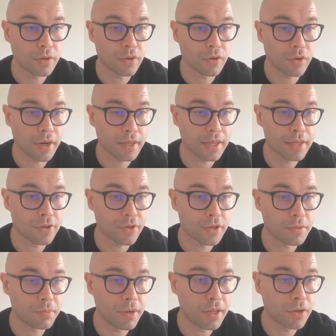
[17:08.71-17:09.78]
Correct answer
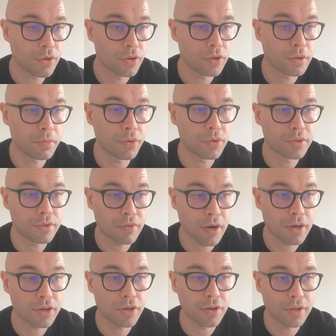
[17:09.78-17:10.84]
is B. It contributes
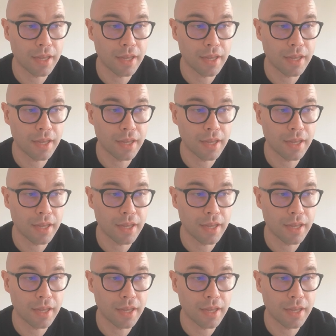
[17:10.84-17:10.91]
structure,